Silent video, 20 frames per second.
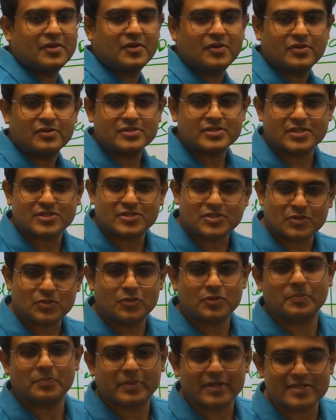Such a
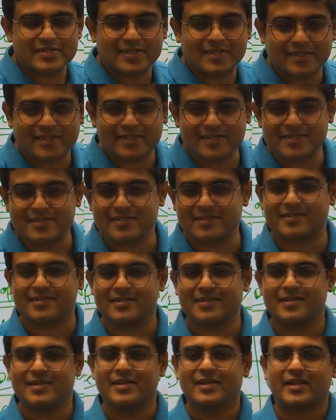good presentation.
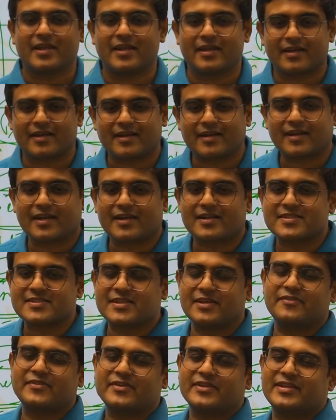In a crux,
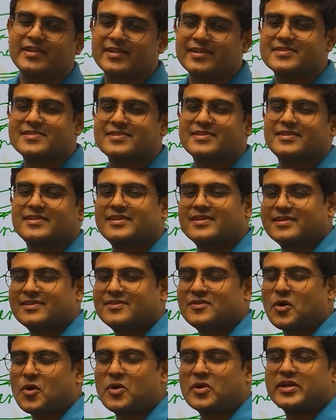everything is written.
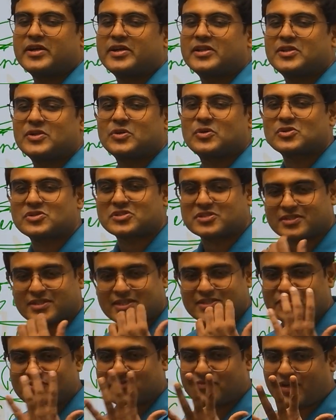Already the question
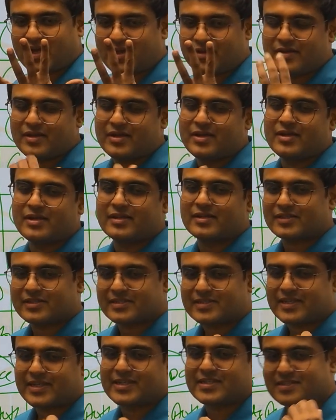has 5. This
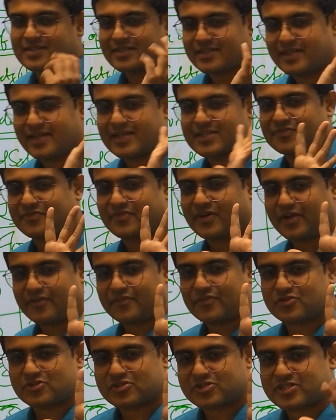case study has 5
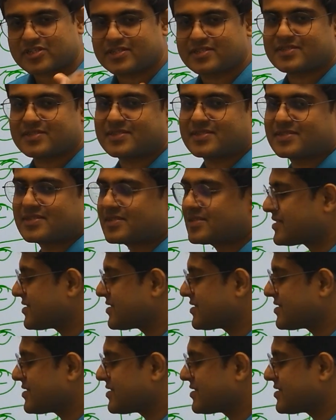questions.